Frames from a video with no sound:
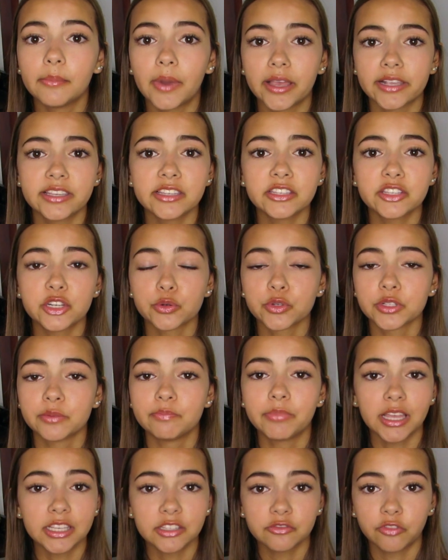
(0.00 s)
My sister was
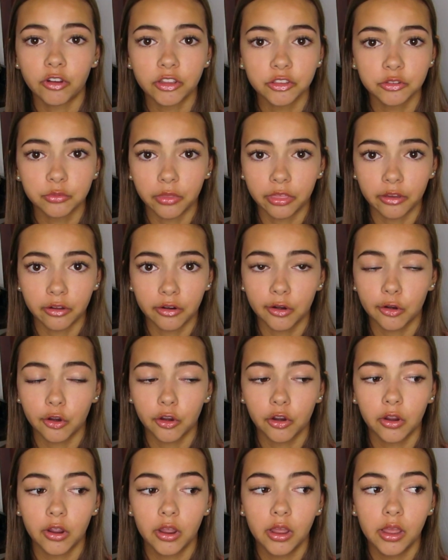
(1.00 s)
best friends with
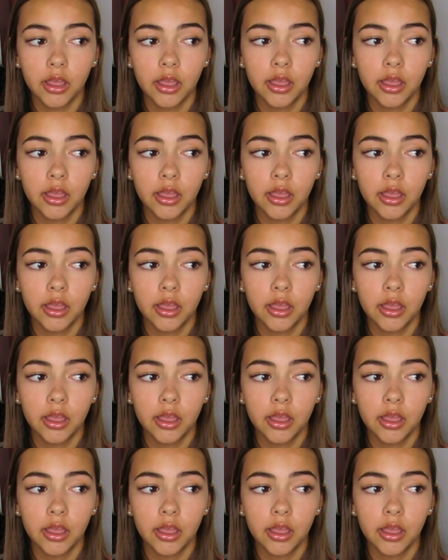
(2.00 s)
her.